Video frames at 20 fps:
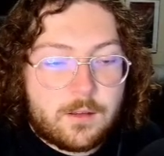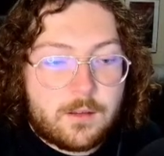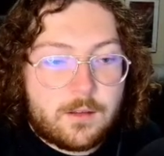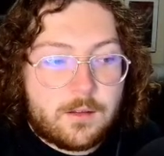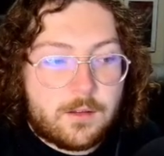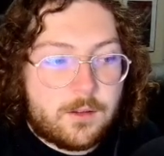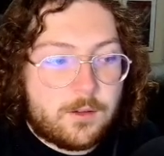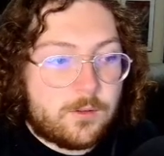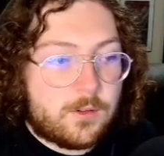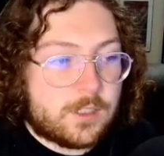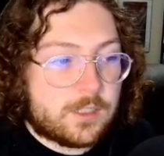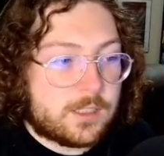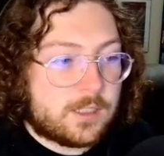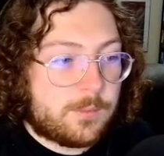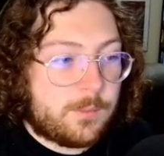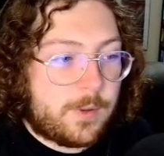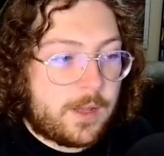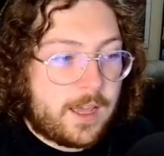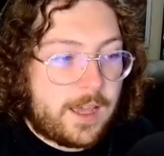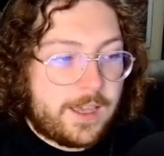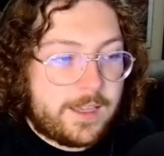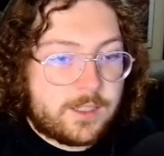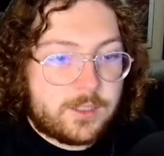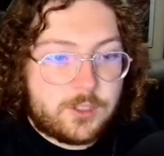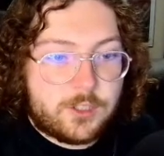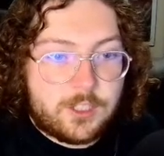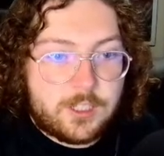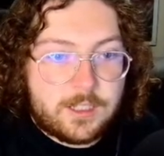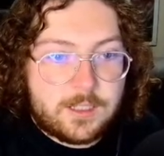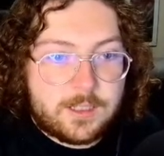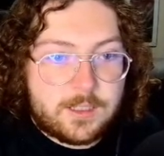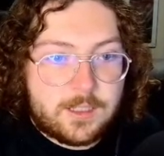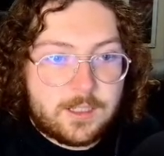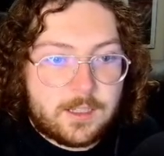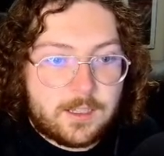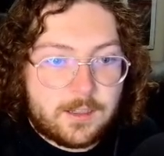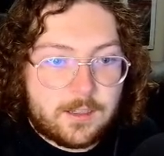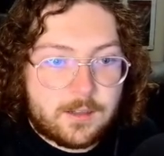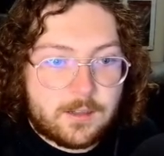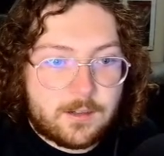You despise
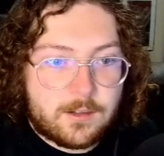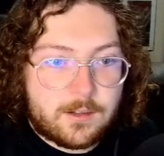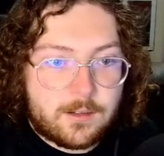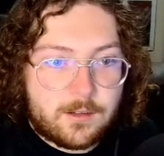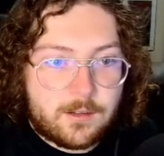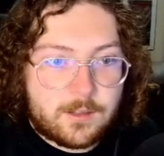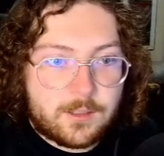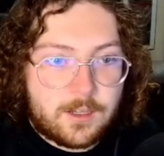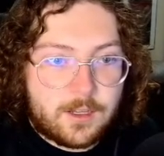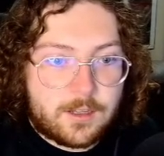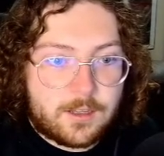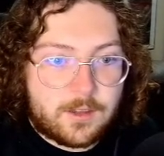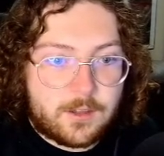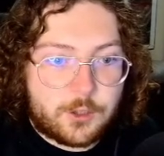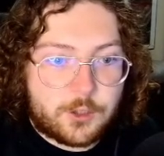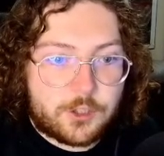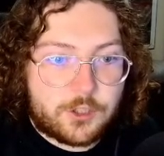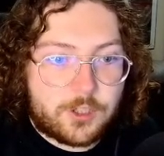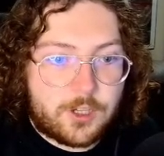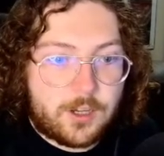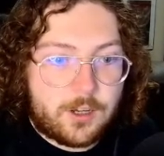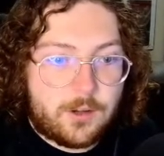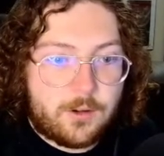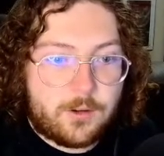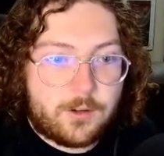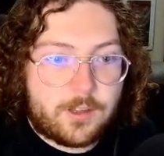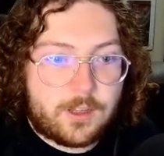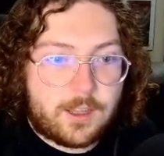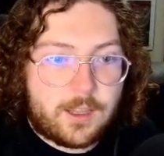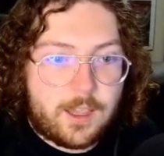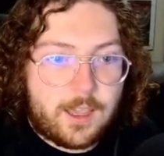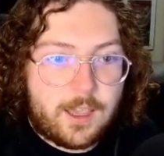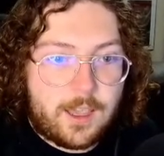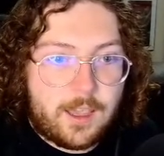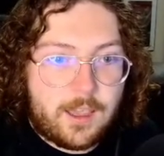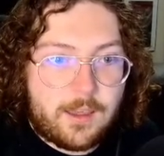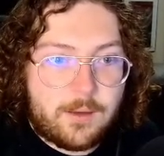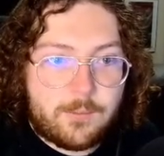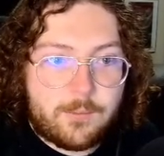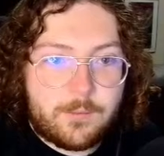GT. Talking the show or the
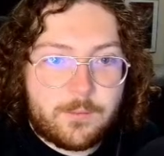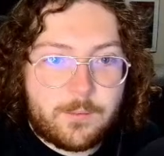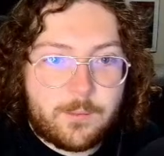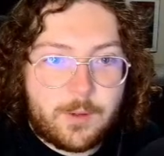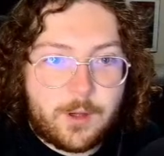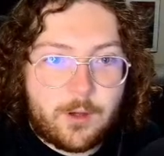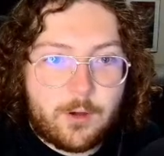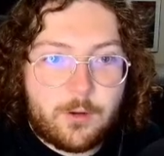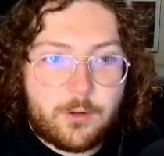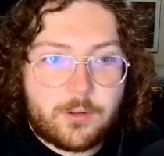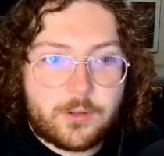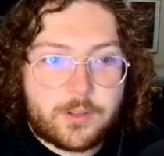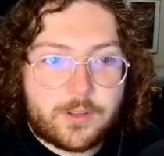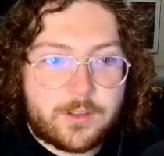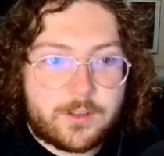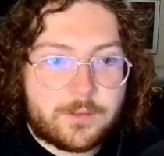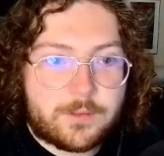game? Both?